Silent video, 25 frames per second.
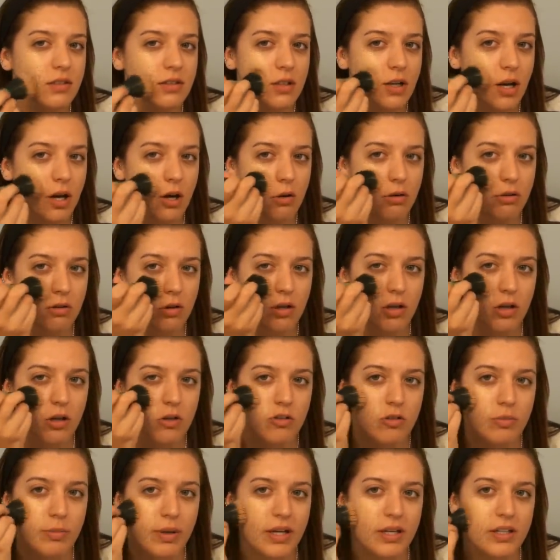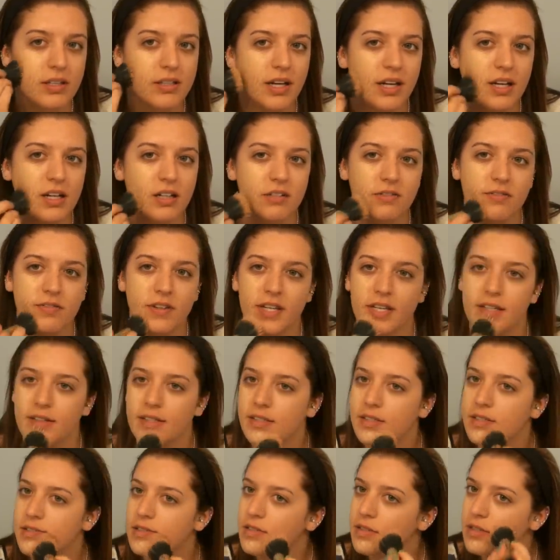go over my entire
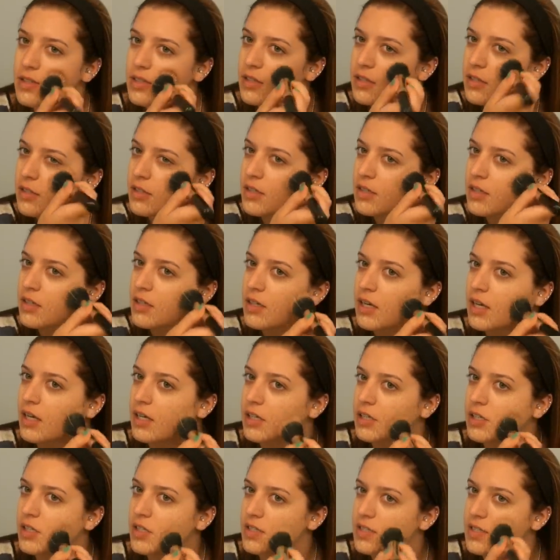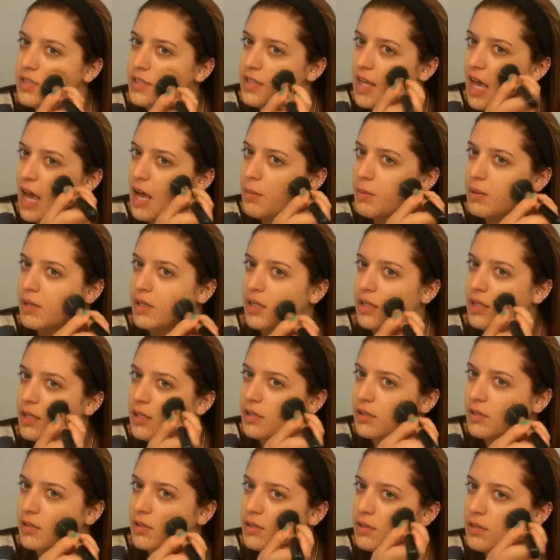face, kind of just dabbing it
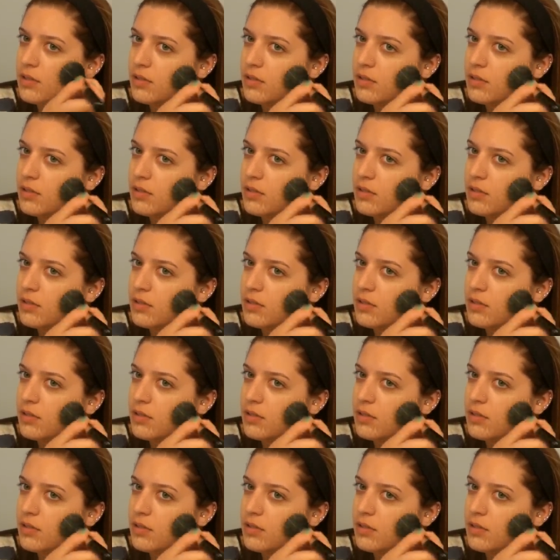and